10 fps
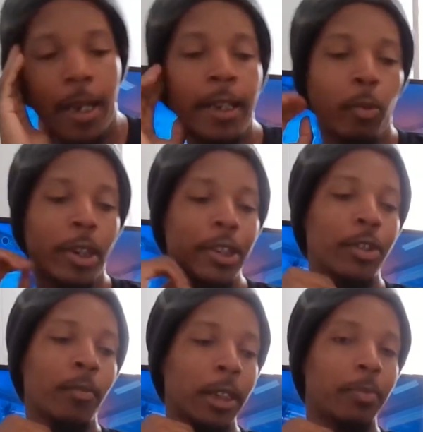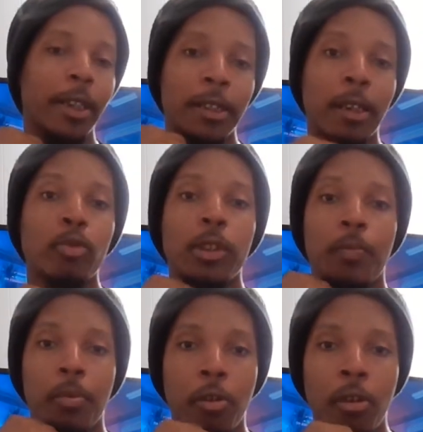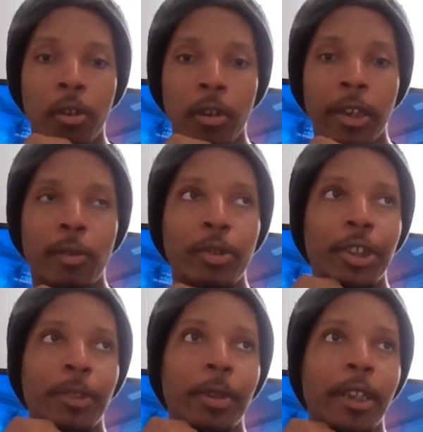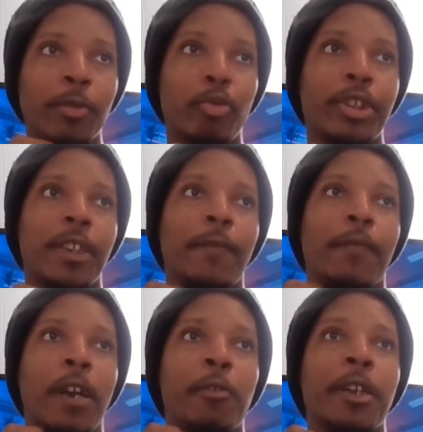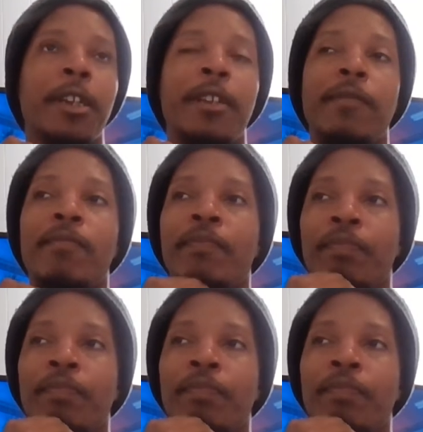and it wasn't so much because I was bored, it was just because it was just very